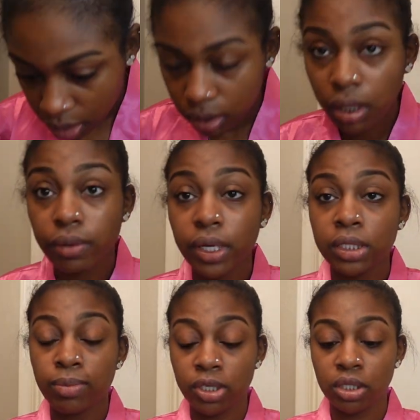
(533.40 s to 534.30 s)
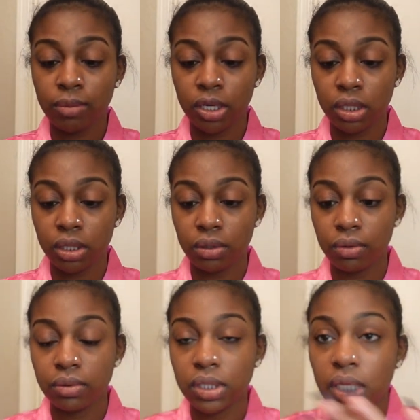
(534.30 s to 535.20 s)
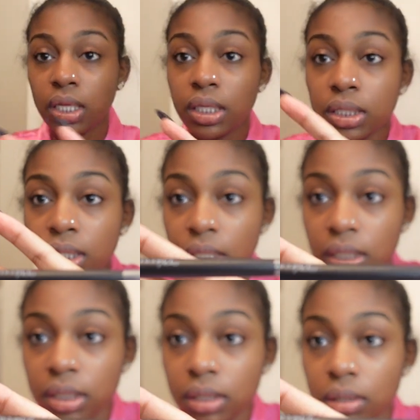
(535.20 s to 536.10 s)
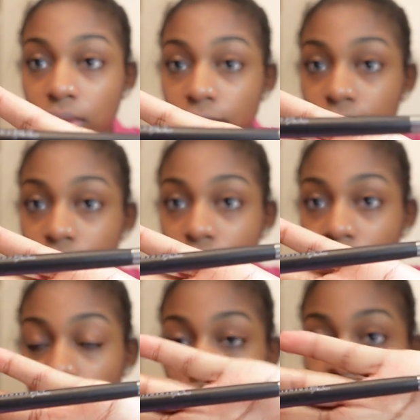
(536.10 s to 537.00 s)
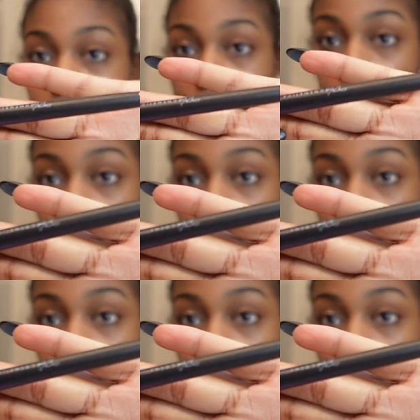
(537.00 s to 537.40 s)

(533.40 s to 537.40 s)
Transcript: So next brush I'm gonna use is this, this one.